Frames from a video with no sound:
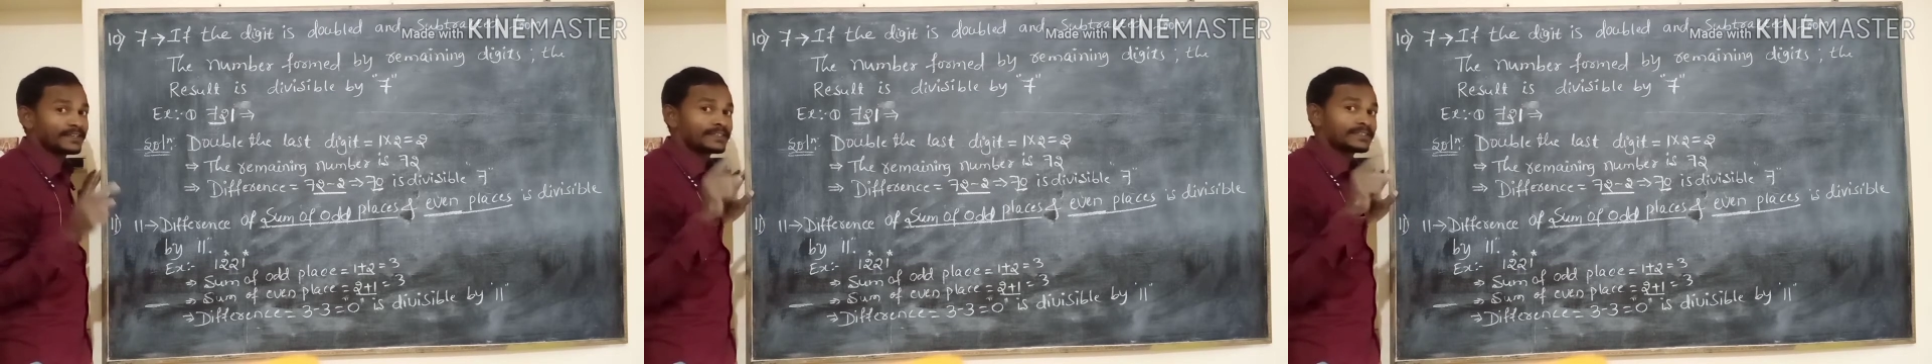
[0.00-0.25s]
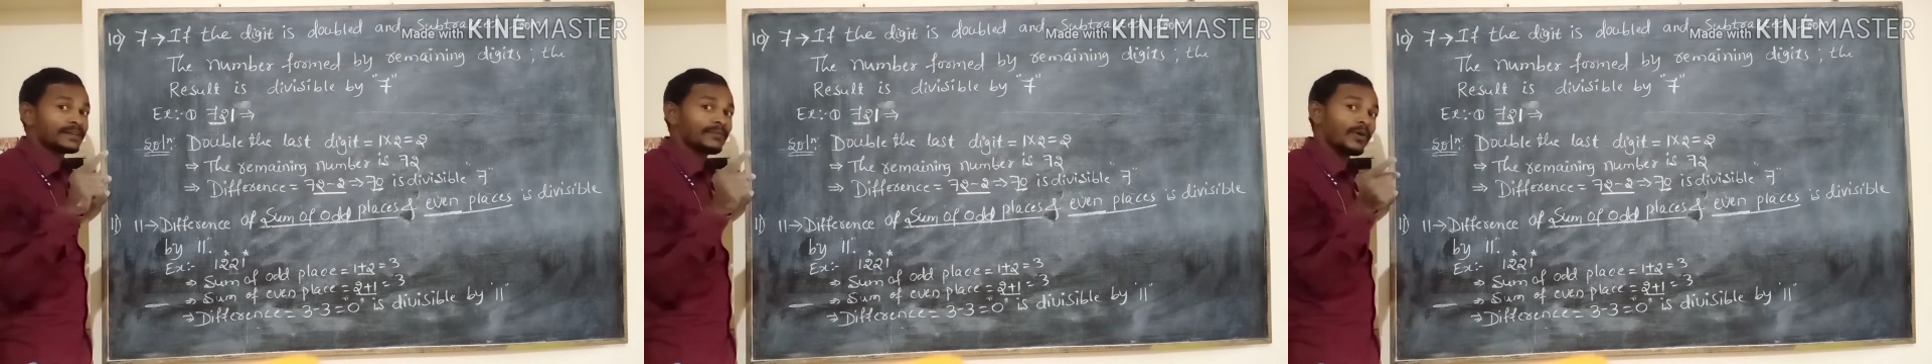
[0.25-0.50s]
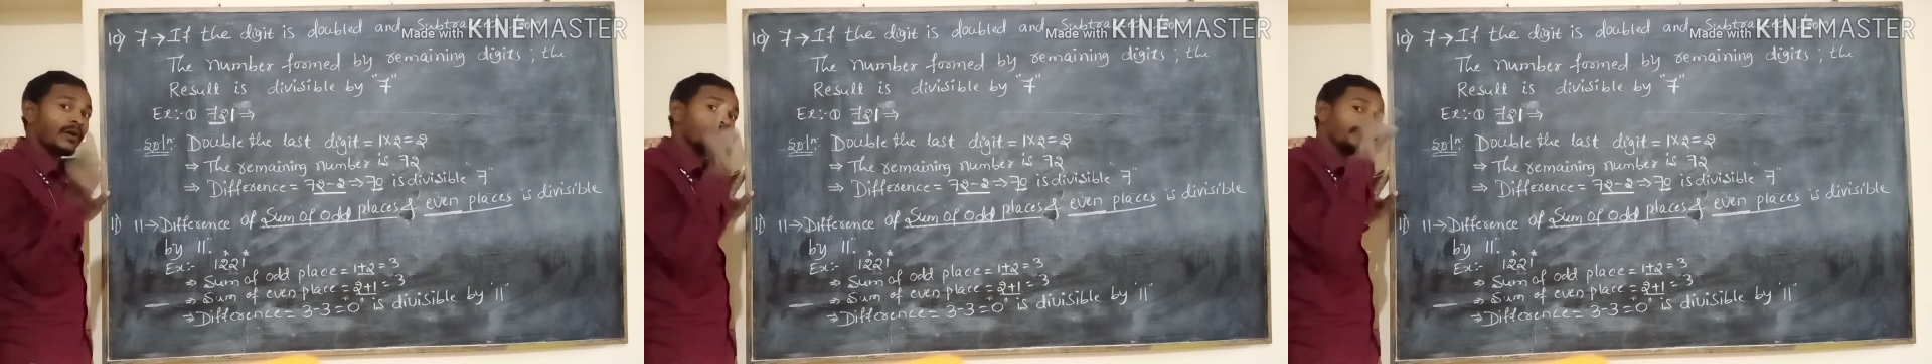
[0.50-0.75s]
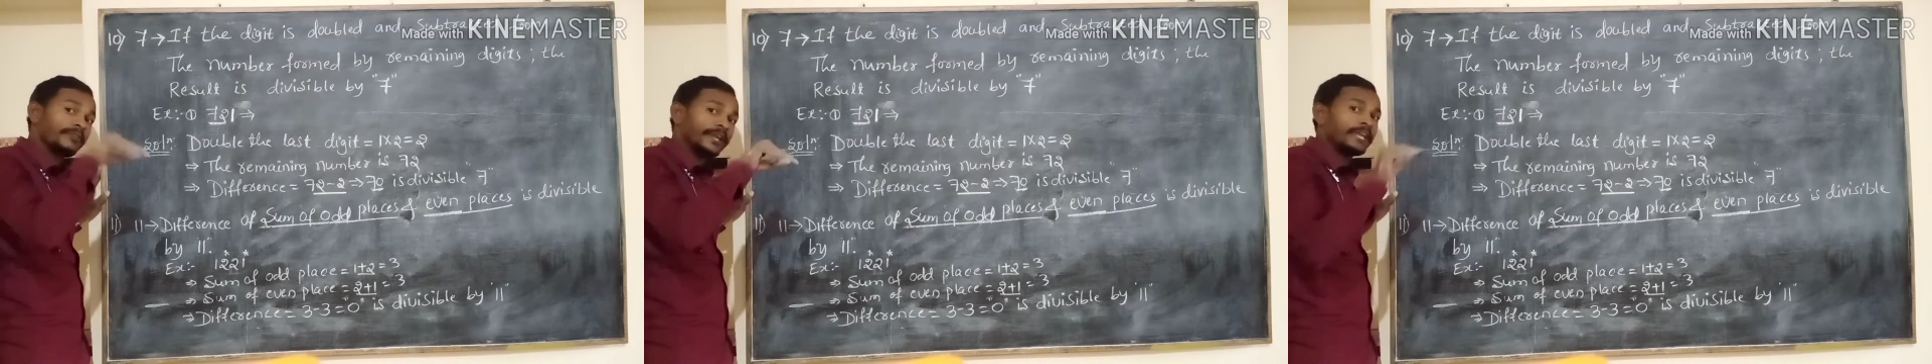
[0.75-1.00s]
sum
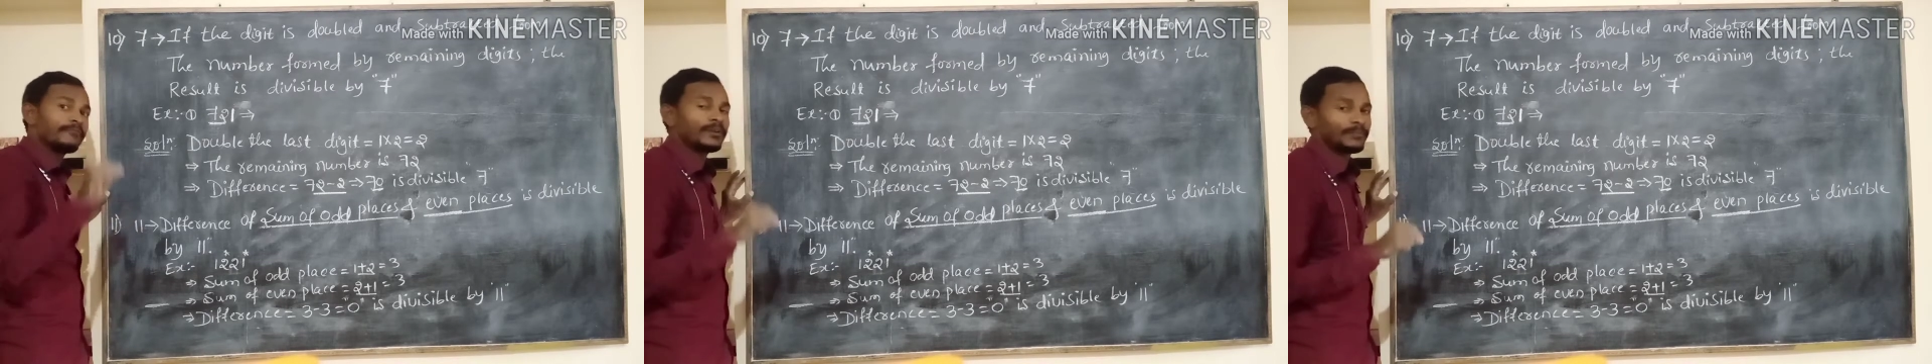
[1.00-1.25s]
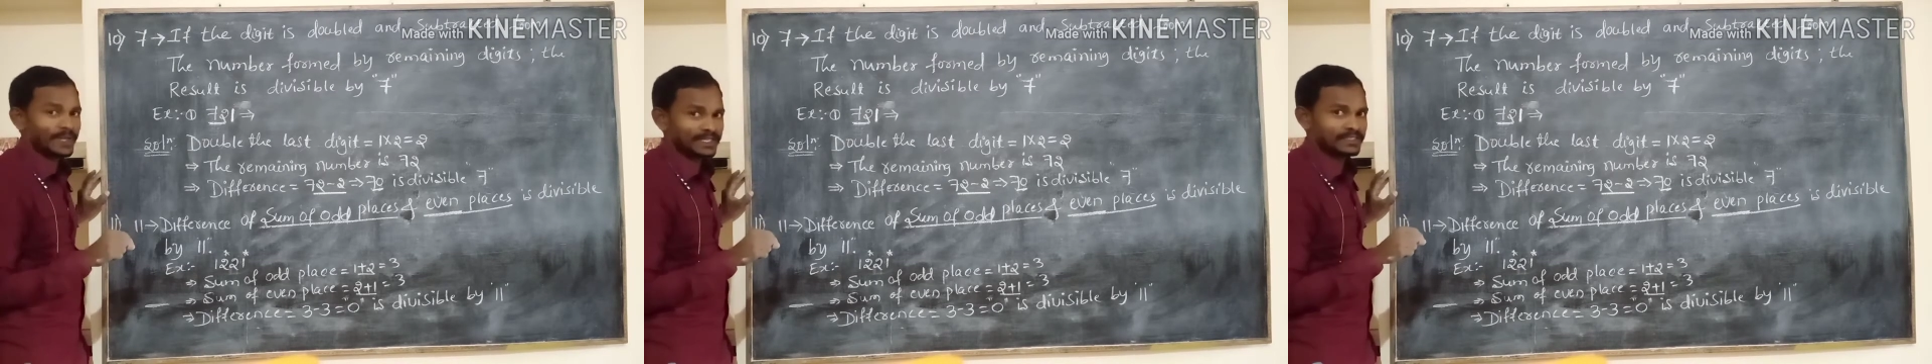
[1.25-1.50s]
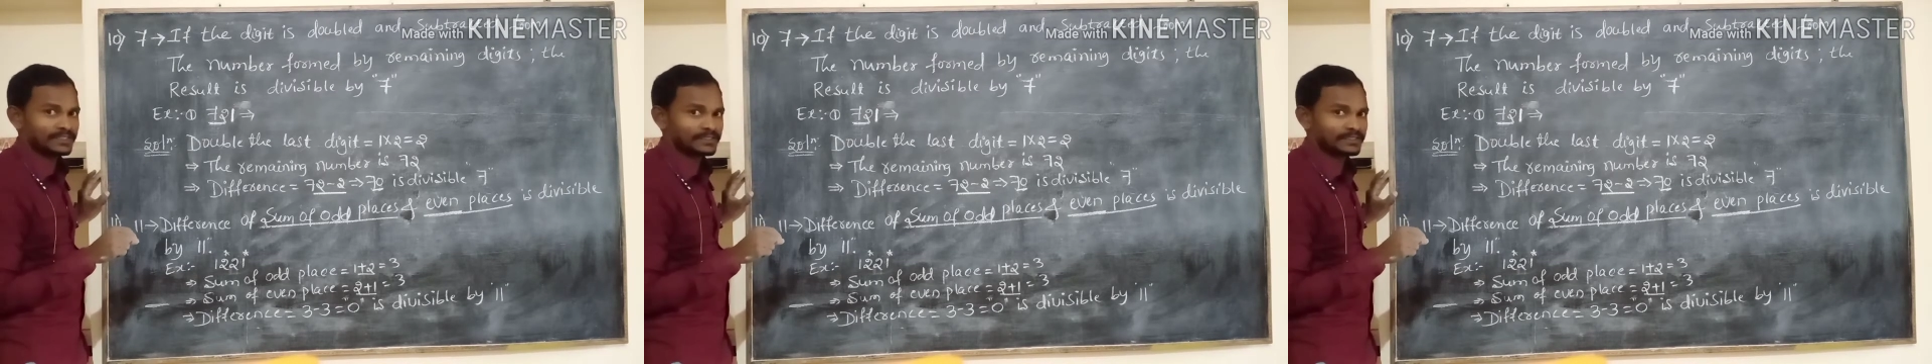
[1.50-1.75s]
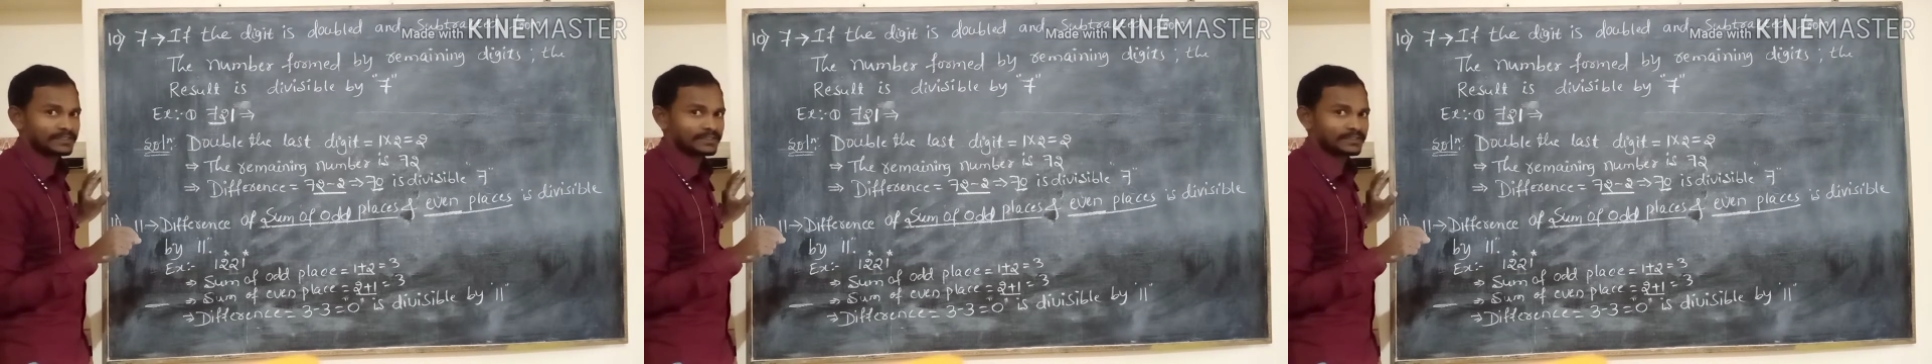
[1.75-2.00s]
of even places.